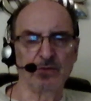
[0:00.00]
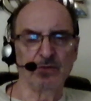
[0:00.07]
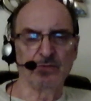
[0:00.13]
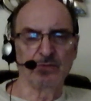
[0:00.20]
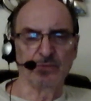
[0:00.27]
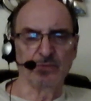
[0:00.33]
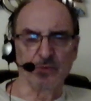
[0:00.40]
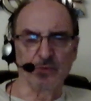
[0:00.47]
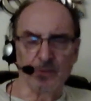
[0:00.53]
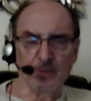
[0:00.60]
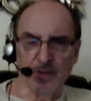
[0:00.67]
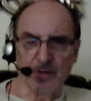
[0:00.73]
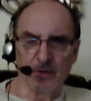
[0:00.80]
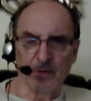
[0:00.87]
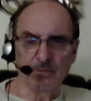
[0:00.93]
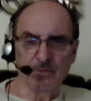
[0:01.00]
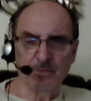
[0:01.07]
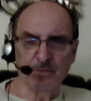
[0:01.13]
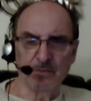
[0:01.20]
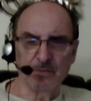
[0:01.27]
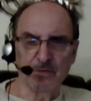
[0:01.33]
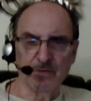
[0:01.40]
to a widow.
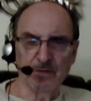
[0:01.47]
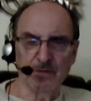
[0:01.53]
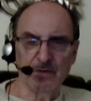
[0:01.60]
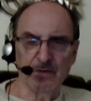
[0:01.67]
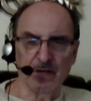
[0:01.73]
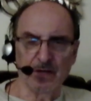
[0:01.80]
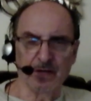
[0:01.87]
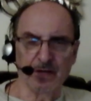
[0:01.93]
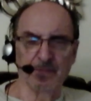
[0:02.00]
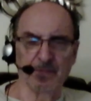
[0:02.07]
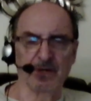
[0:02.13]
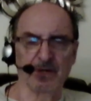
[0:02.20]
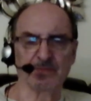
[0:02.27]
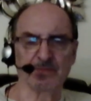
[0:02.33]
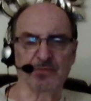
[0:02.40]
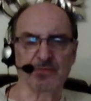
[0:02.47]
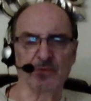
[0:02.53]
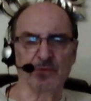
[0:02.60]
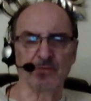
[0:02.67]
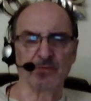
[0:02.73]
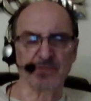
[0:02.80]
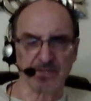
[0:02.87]
And it becomes a form of
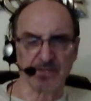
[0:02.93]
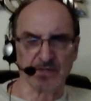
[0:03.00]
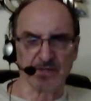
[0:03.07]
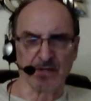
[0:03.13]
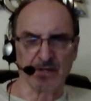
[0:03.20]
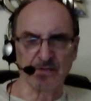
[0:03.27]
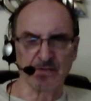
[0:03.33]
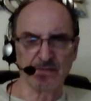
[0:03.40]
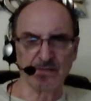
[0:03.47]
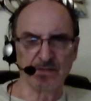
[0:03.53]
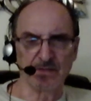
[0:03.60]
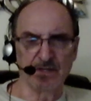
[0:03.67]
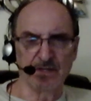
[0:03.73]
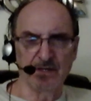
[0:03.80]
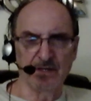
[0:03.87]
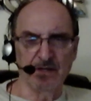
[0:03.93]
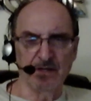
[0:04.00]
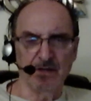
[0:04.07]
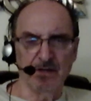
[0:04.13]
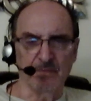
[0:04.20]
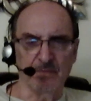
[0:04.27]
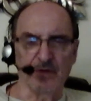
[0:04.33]
sustenance,
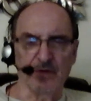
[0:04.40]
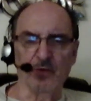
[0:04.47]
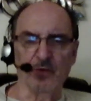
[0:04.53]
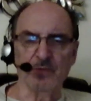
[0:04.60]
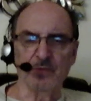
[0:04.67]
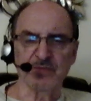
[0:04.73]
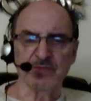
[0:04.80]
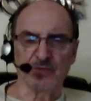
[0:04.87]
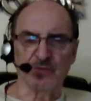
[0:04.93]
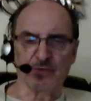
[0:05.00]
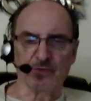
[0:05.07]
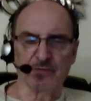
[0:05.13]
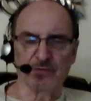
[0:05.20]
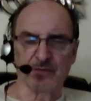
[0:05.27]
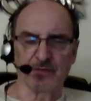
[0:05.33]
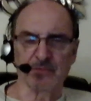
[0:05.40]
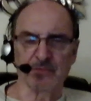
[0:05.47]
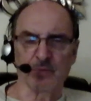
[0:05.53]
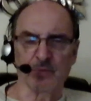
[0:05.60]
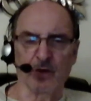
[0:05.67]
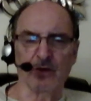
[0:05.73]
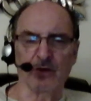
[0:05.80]
but it opens a door for them to
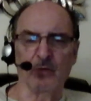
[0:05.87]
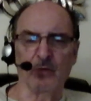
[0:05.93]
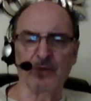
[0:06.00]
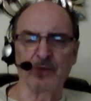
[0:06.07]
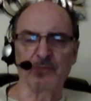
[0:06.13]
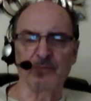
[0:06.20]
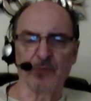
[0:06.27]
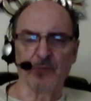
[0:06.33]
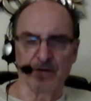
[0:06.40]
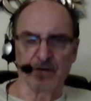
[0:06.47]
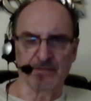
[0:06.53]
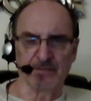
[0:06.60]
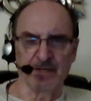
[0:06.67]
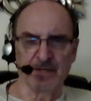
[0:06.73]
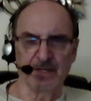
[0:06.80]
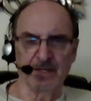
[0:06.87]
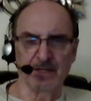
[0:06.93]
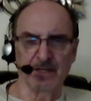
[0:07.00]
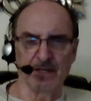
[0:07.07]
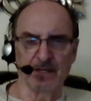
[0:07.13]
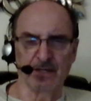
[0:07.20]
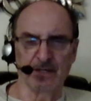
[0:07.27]
walk away from poverty
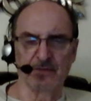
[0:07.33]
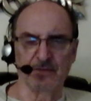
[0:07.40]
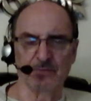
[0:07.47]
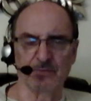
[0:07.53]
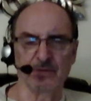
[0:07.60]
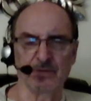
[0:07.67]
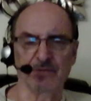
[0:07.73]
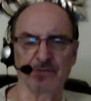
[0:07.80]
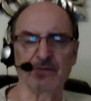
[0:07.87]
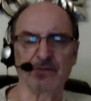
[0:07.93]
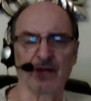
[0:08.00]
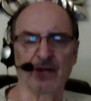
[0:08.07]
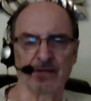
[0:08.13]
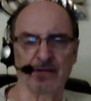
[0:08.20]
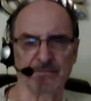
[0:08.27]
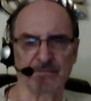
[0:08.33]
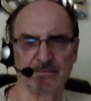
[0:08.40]
and into a different life.